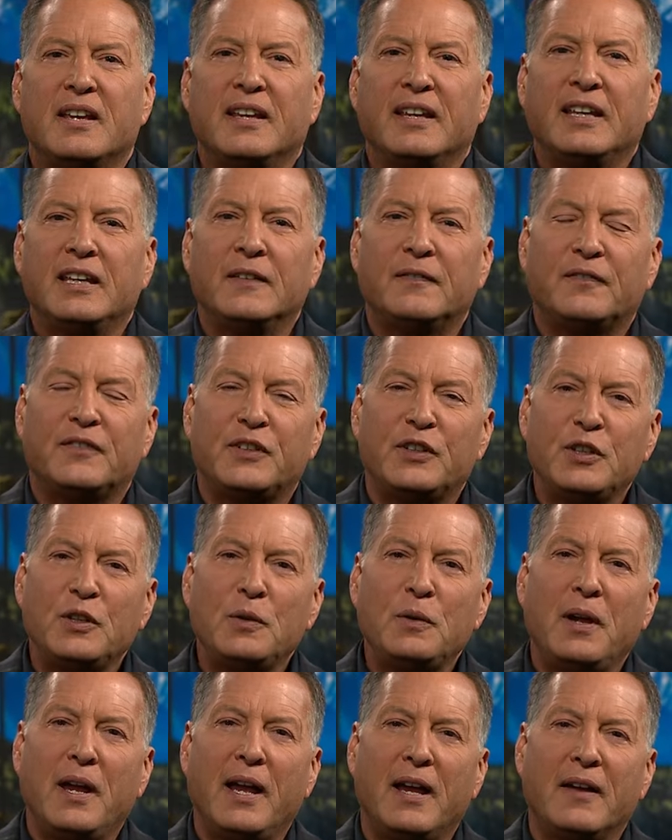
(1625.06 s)
If
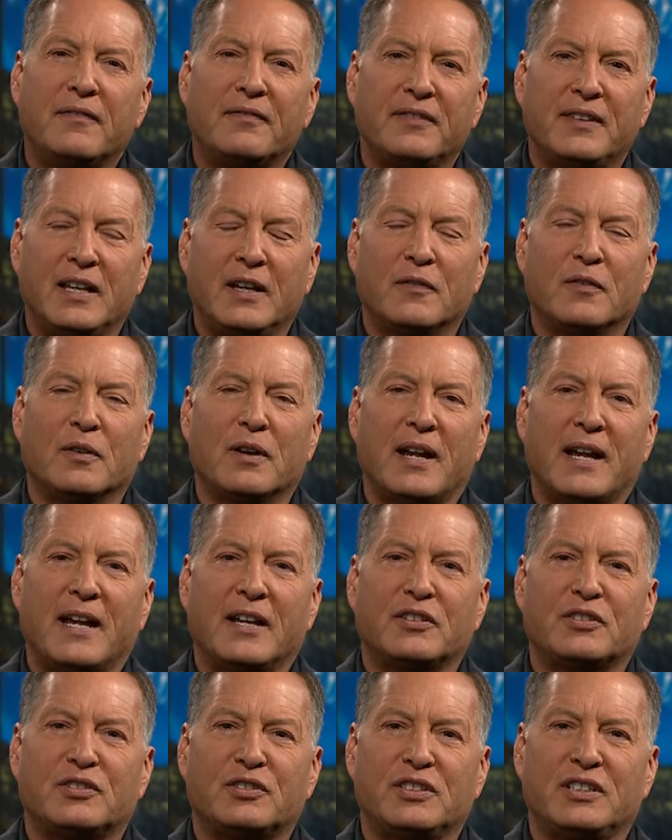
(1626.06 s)
you have never
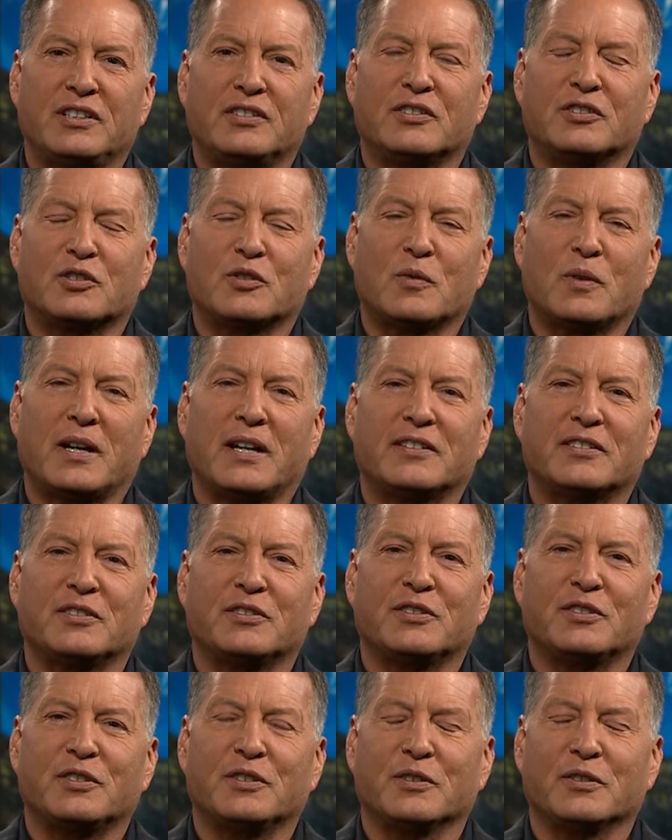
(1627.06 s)
asked Jesus Christ
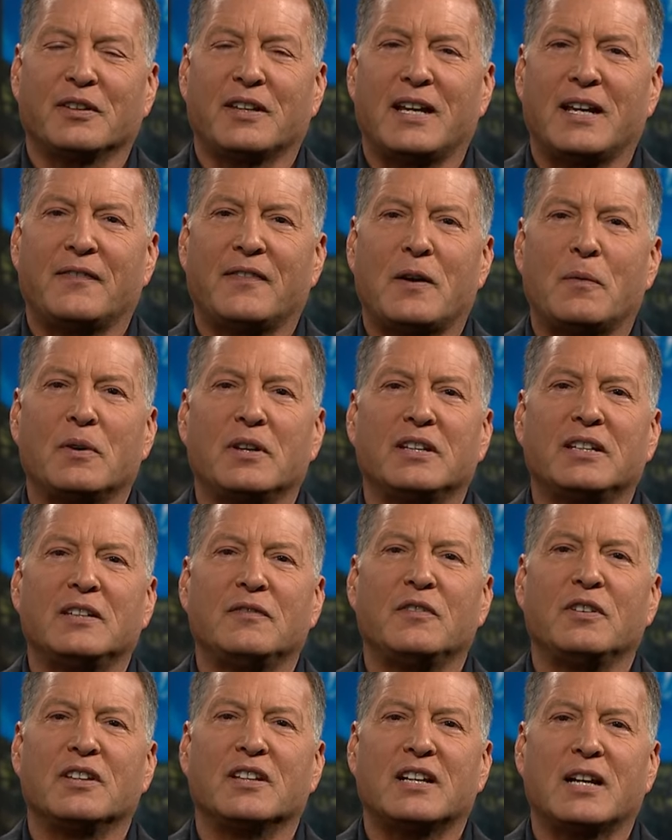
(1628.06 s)
into your life, I want to
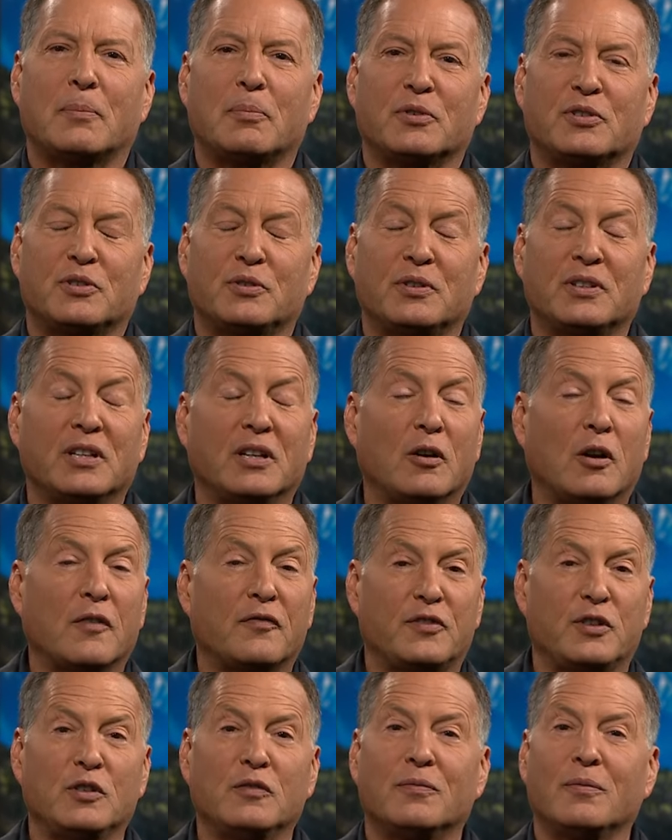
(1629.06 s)
give you that opportunity. Or
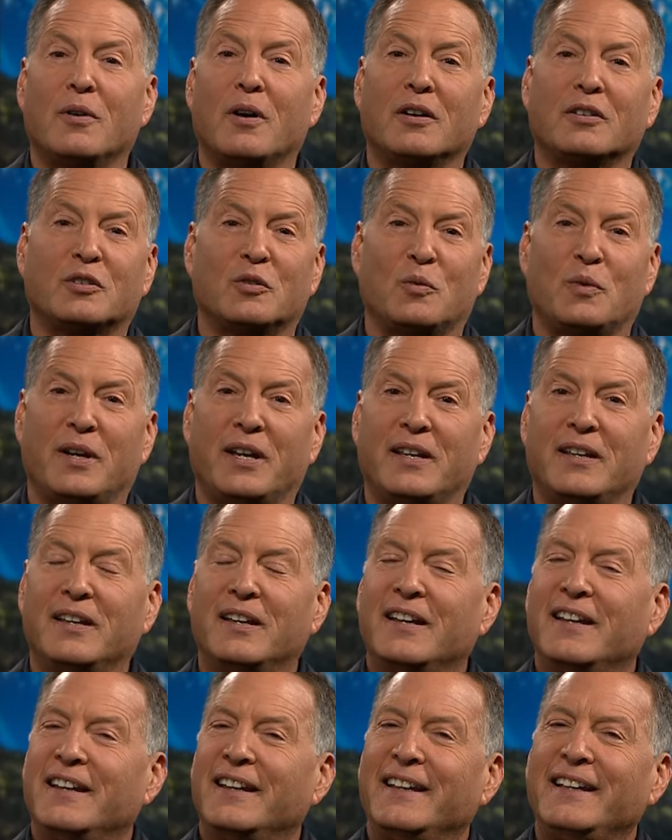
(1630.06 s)
if you've walked away,
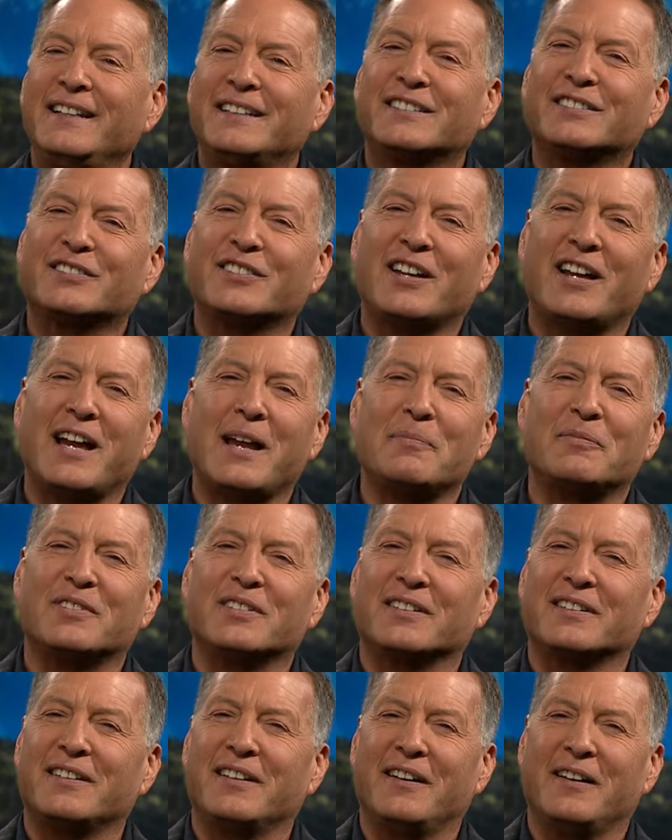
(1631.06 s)
it's time
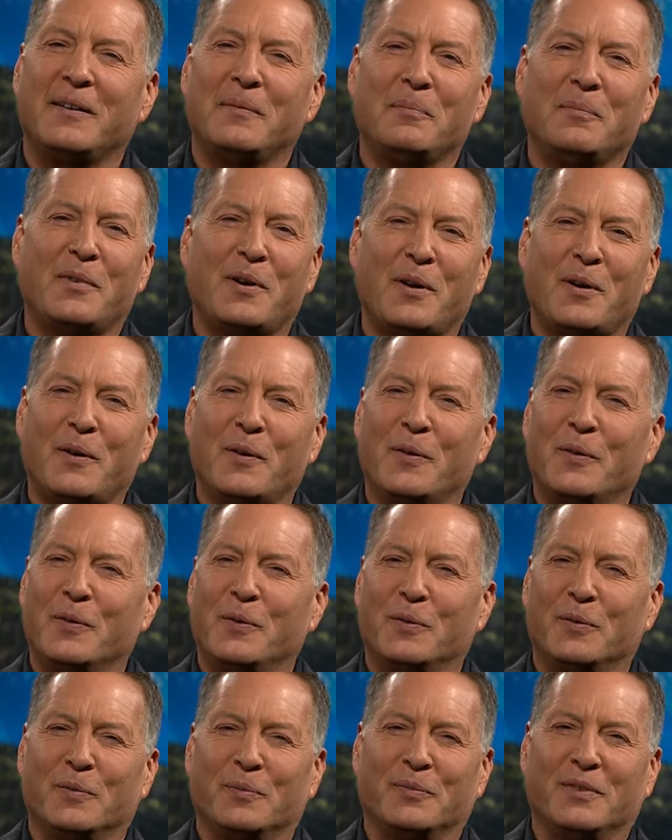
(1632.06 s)
to come
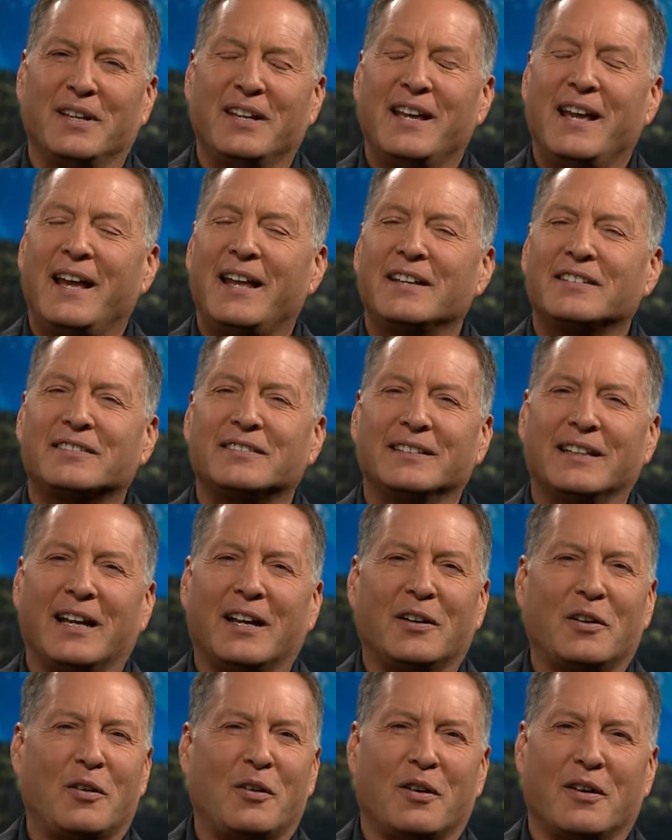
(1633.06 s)
home. And it's
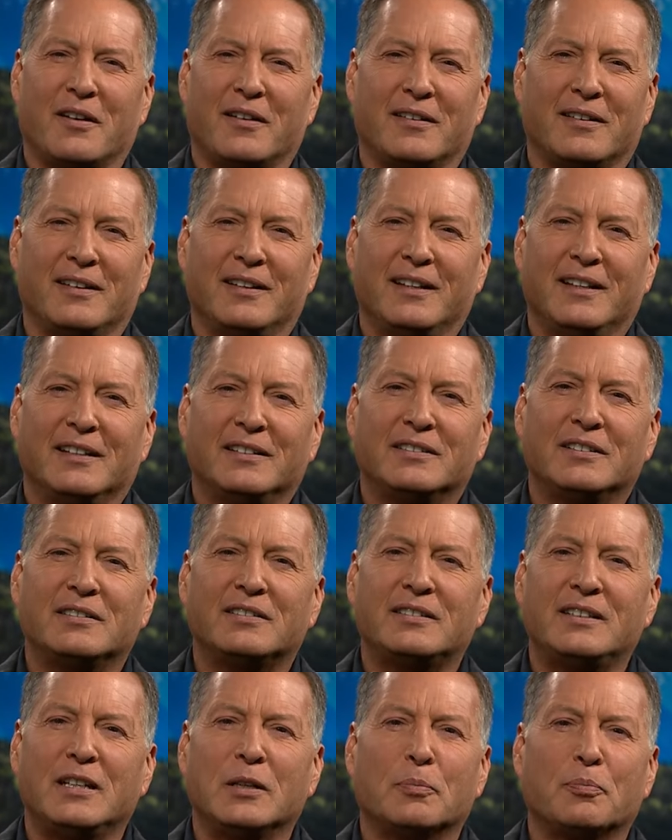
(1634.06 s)
not hard.
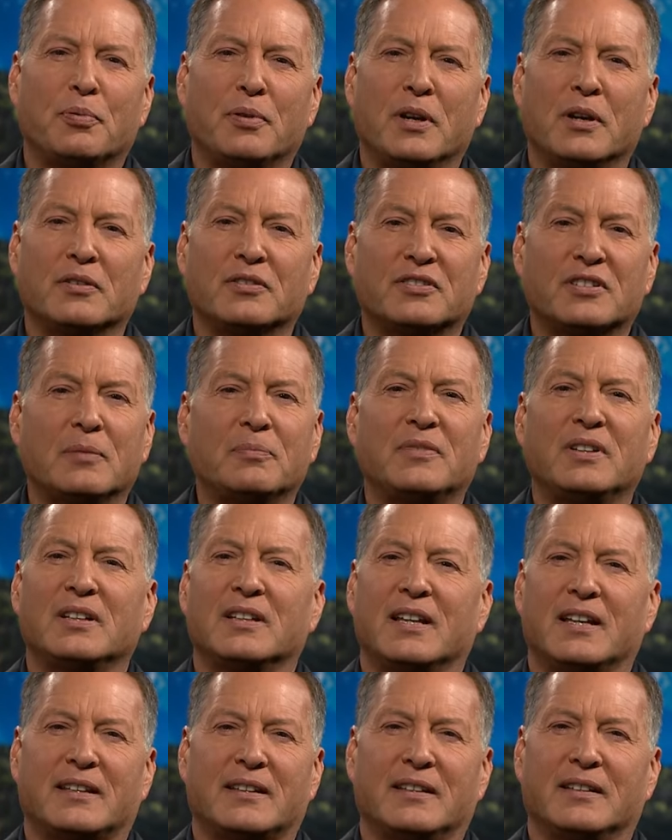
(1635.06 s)
Just say a prayer, something
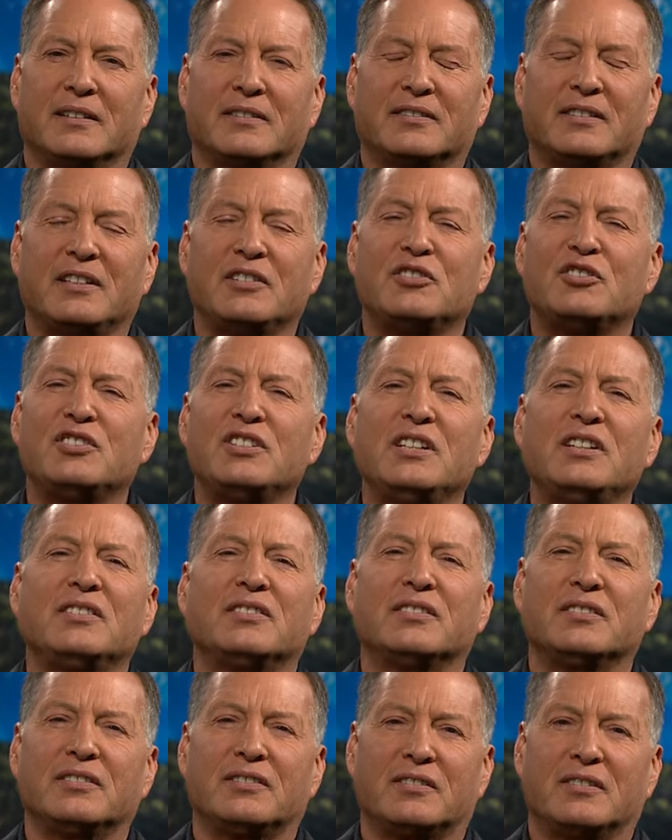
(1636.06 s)
like this. Say,
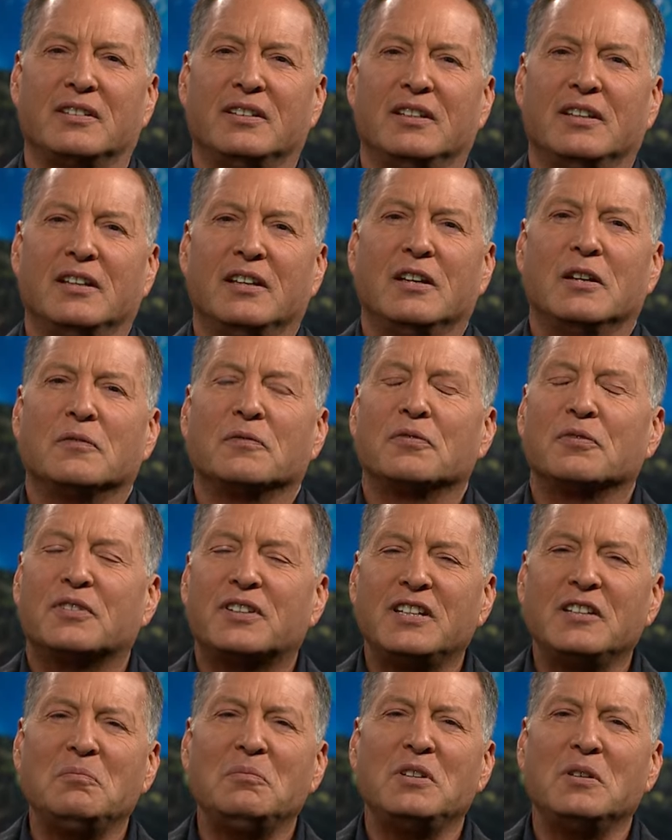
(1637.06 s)
Jesus,
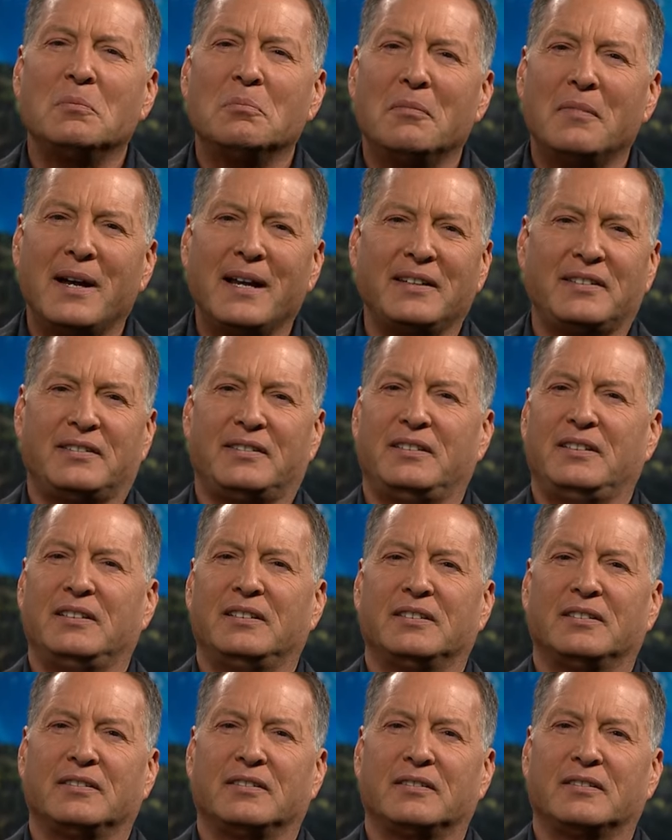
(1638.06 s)
forgive me of my
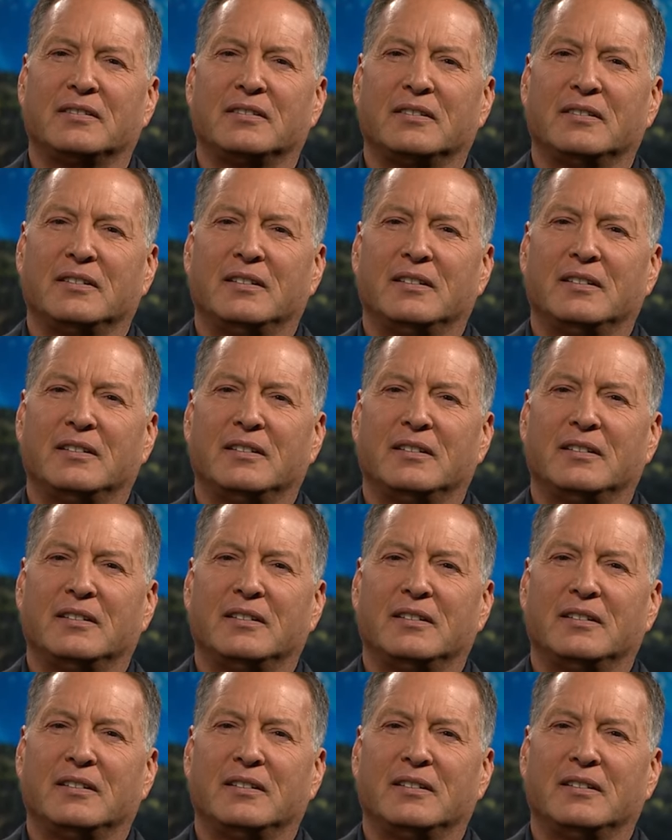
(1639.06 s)
sins.